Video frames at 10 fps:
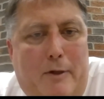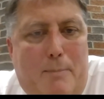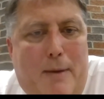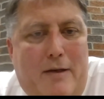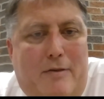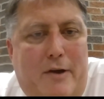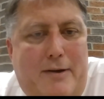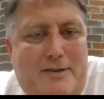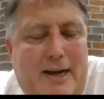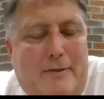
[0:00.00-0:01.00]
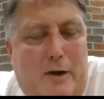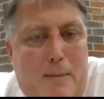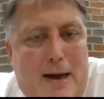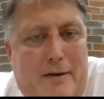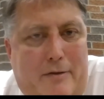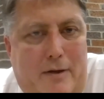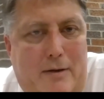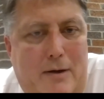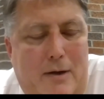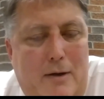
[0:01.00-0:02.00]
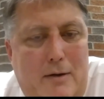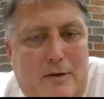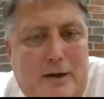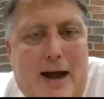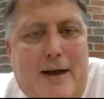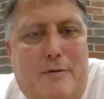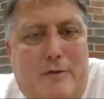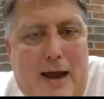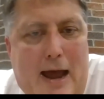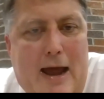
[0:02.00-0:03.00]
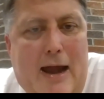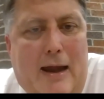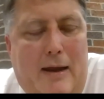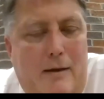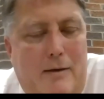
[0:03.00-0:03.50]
like my son take their medicine to kind of say, hey,